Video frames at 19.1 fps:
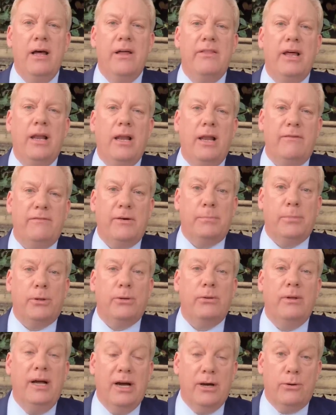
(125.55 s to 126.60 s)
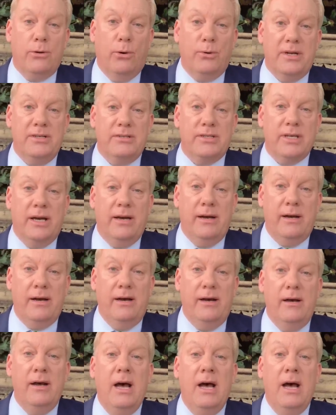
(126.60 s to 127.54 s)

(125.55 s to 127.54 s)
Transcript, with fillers: the lovable, according to her,